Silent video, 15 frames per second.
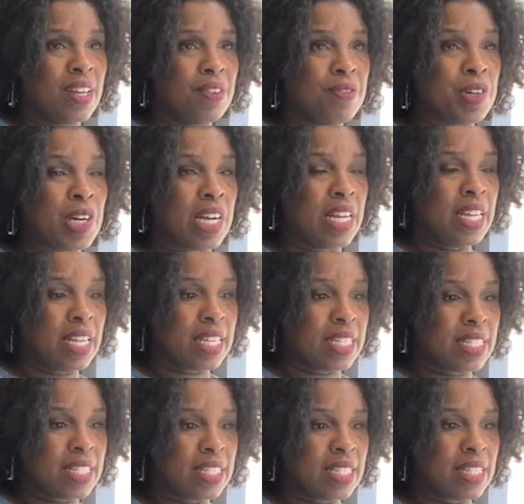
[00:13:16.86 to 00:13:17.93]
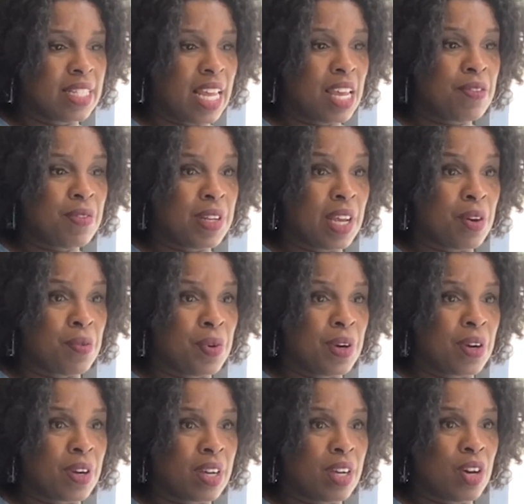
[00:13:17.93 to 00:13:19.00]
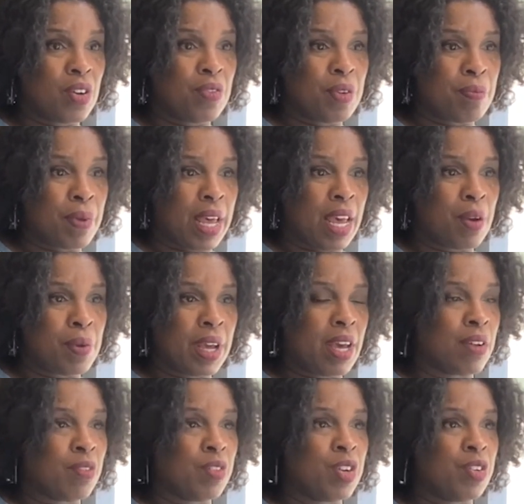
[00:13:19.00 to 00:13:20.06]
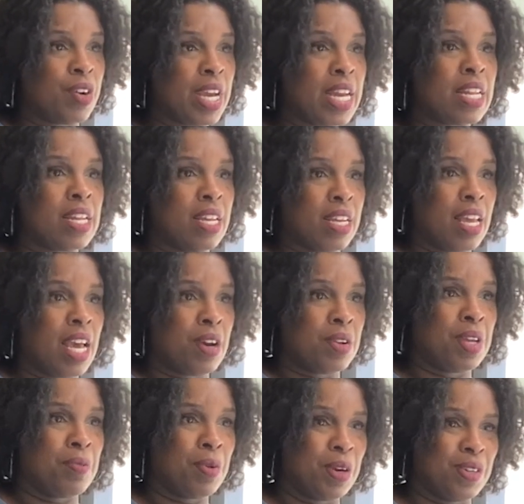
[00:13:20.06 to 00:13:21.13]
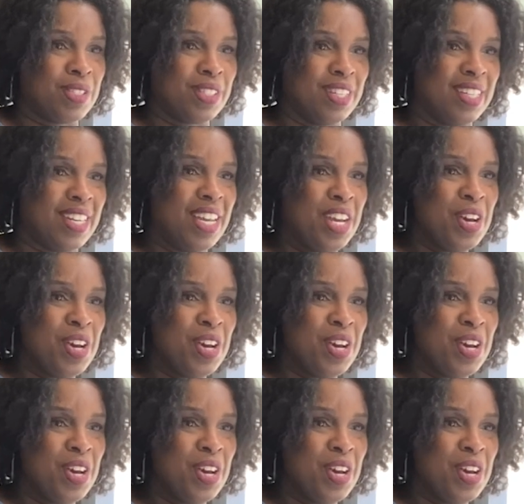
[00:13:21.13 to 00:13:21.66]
for us, thankfully at work, COVID pay, we had a great accounting person